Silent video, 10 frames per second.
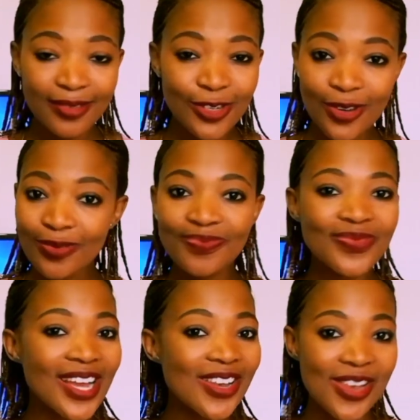No,
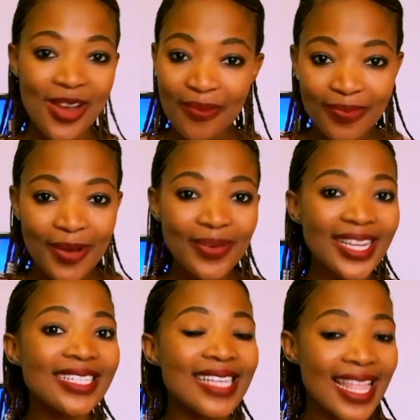
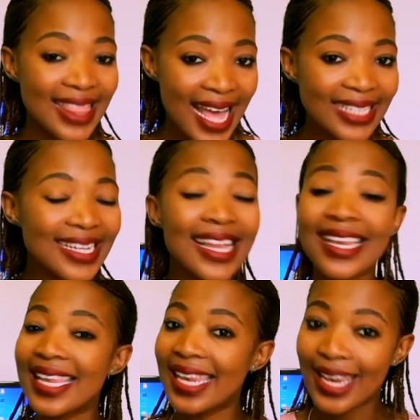please get that.
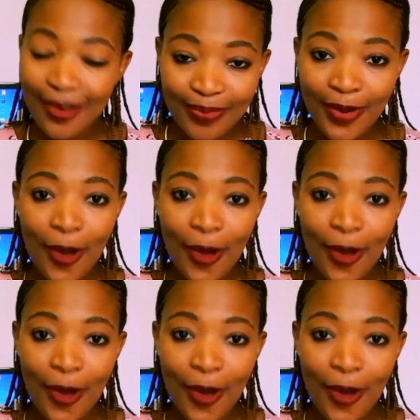No.